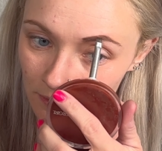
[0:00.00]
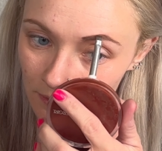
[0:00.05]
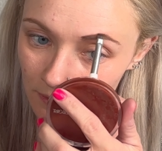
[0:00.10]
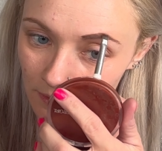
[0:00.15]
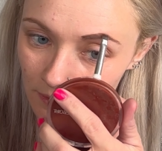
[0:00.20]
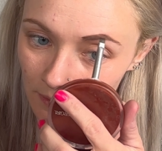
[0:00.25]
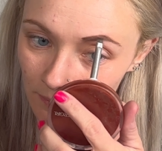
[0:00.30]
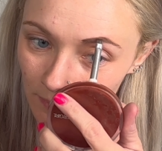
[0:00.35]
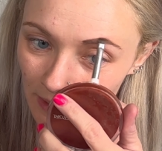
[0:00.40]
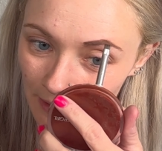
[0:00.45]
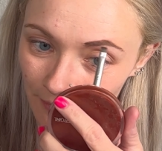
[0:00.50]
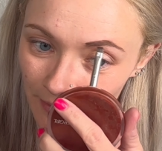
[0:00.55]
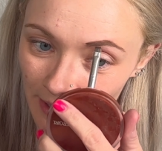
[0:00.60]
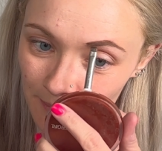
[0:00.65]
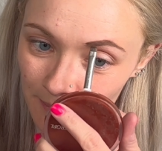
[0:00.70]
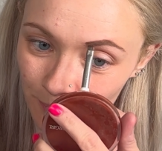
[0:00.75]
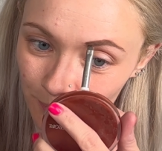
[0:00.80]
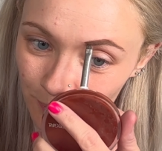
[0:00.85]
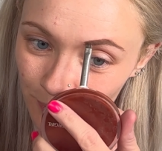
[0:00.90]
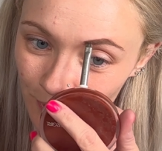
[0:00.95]
And wow,
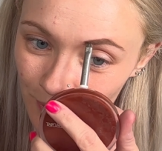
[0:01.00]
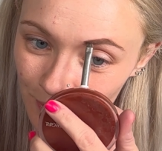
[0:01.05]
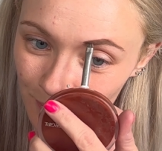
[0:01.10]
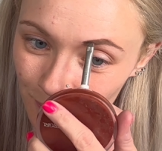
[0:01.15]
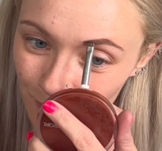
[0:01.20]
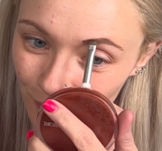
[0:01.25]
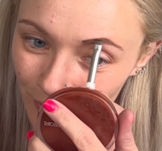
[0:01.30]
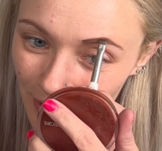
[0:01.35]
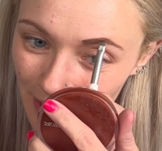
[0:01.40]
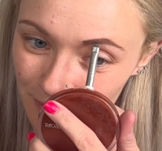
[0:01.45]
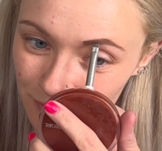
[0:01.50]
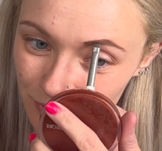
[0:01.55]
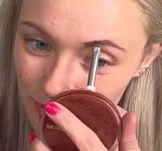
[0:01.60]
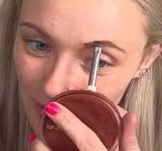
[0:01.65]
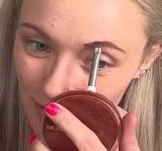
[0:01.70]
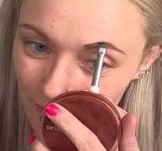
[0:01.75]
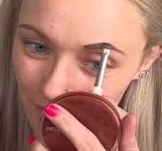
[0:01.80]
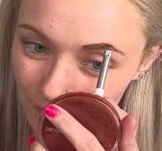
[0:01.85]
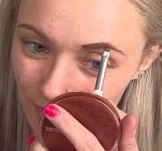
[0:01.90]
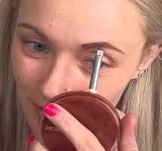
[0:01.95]
that brow
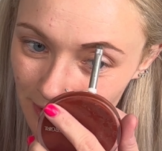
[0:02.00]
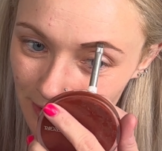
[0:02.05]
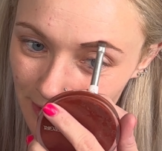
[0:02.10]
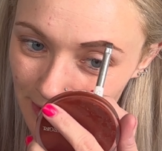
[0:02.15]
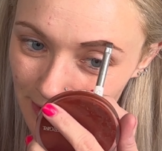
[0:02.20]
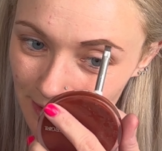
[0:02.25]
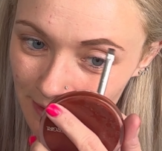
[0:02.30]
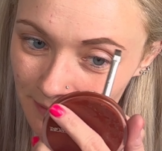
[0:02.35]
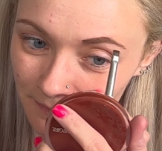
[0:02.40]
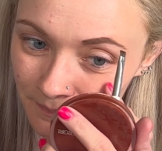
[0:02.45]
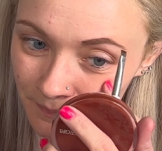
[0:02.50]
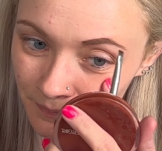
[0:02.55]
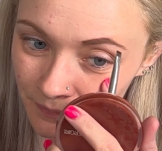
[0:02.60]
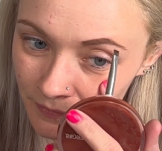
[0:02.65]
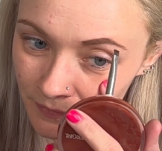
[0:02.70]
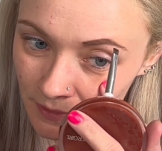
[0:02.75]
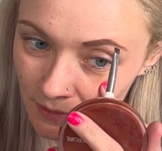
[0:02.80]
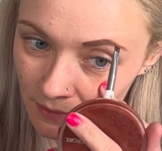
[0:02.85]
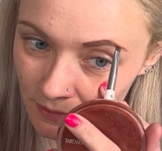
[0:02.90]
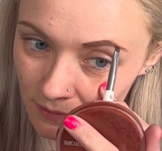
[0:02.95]
gel really
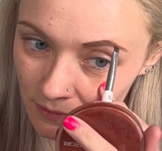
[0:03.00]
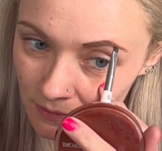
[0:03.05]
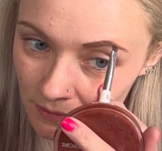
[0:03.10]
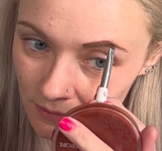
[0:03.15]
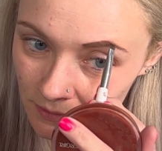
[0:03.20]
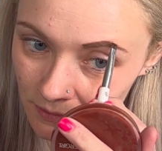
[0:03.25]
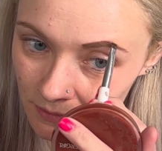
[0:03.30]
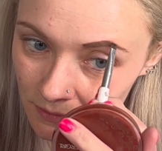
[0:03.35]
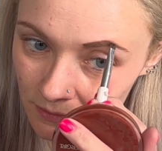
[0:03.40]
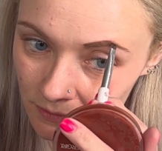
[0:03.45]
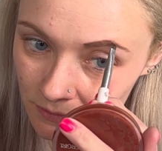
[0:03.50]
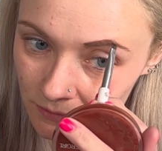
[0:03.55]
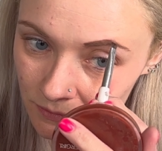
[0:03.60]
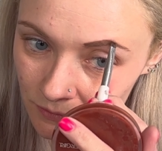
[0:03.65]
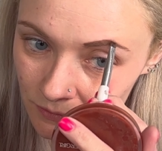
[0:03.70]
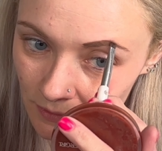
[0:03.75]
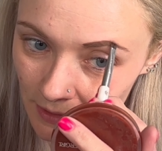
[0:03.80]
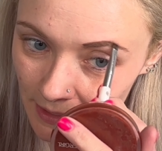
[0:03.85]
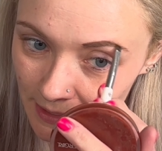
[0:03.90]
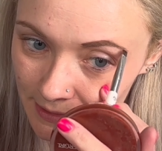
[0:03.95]

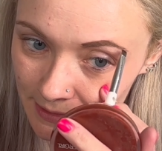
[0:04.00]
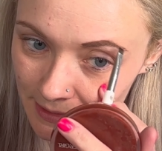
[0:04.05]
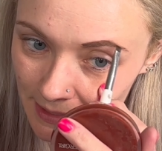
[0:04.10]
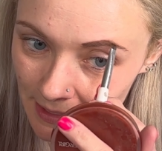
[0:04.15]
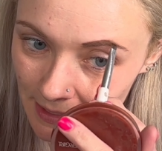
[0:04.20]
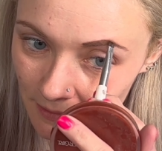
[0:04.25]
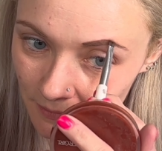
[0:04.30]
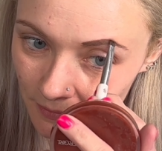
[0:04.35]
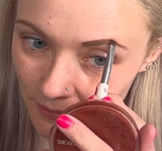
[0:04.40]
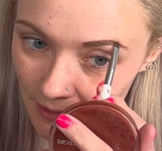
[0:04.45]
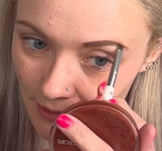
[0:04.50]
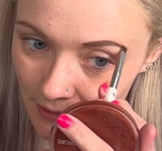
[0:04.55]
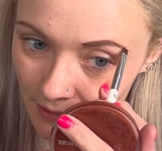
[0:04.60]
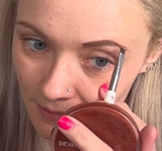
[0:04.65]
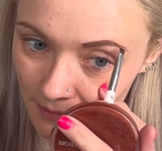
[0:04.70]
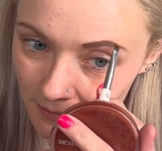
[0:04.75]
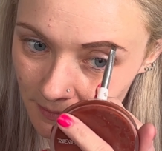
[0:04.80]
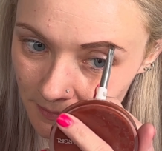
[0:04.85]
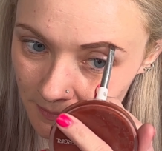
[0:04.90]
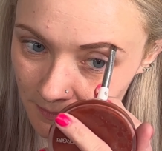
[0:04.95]
dried down
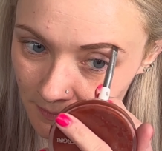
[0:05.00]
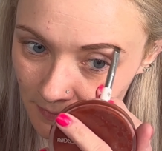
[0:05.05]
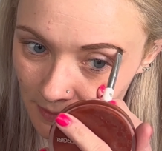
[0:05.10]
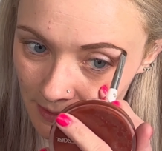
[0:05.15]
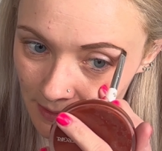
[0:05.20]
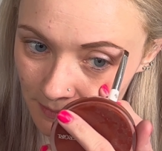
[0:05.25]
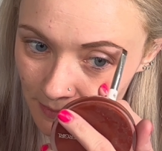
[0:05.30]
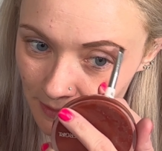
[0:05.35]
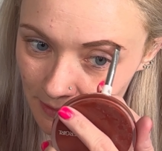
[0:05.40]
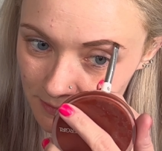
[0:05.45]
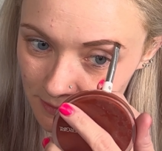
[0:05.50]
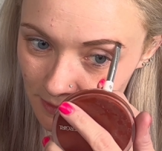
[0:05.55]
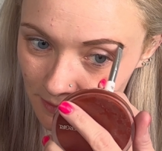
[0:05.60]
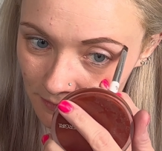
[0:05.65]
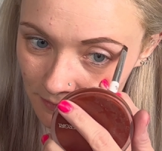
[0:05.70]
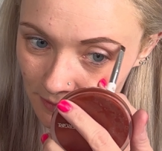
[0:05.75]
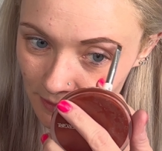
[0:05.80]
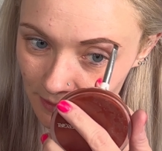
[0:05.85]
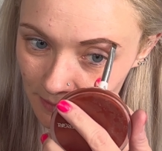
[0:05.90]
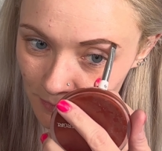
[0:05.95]
there. My eyebrows aren't
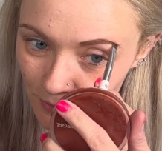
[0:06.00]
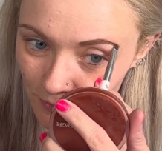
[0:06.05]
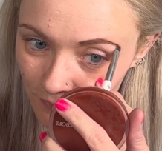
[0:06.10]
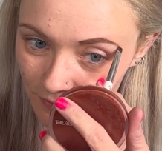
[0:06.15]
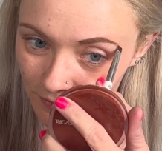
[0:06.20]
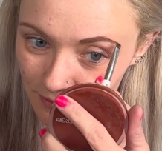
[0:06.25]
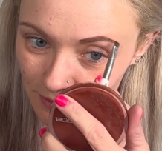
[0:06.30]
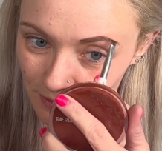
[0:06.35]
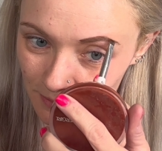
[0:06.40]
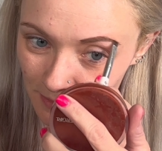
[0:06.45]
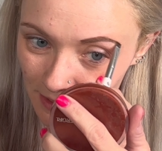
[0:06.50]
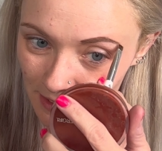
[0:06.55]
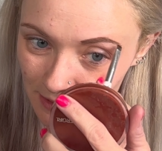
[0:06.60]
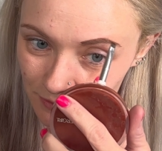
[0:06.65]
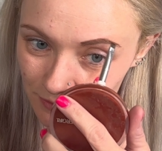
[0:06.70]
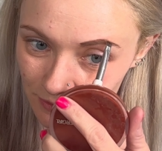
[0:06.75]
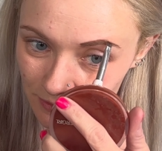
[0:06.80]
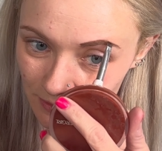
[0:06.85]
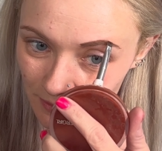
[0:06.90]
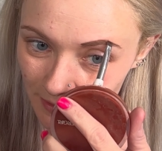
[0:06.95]
really moving too much,
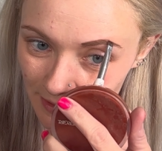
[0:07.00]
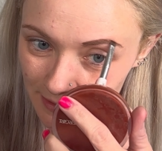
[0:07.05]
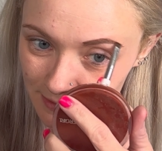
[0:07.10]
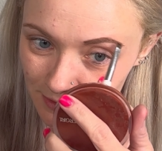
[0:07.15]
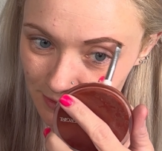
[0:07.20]
so that's